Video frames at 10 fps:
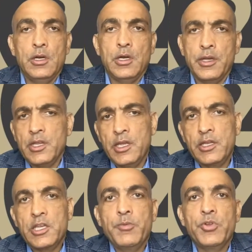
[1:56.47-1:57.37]
in
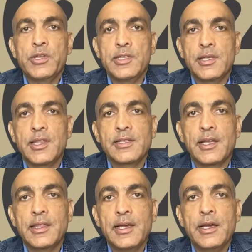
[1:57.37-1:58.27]
communities and things
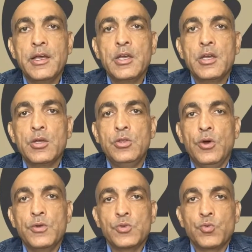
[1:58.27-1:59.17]
like that.
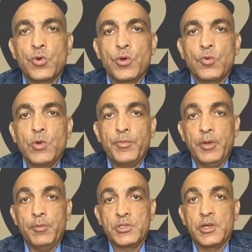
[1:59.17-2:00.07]
Those were what
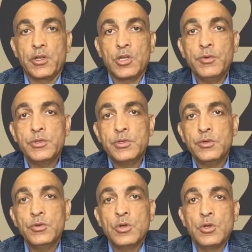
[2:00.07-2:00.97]
people started going
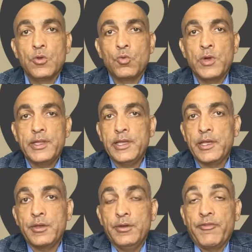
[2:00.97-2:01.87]
to when they
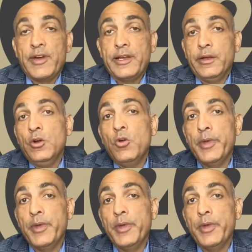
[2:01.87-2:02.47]
couldn't find a home